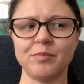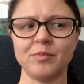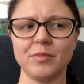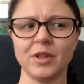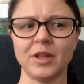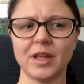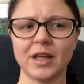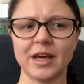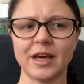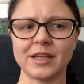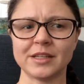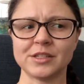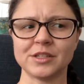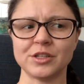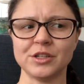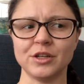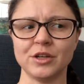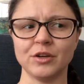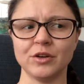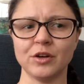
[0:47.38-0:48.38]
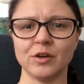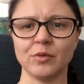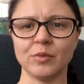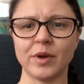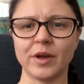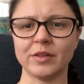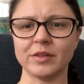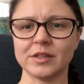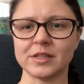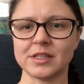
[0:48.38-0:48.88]
last year
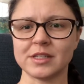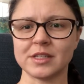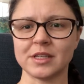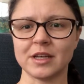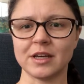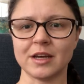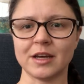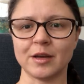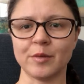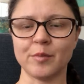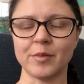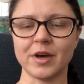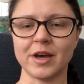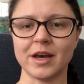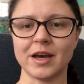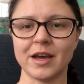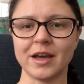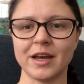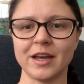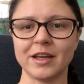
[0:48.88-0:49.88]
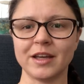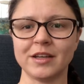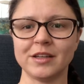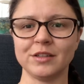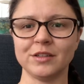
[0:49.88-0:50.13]
around this time I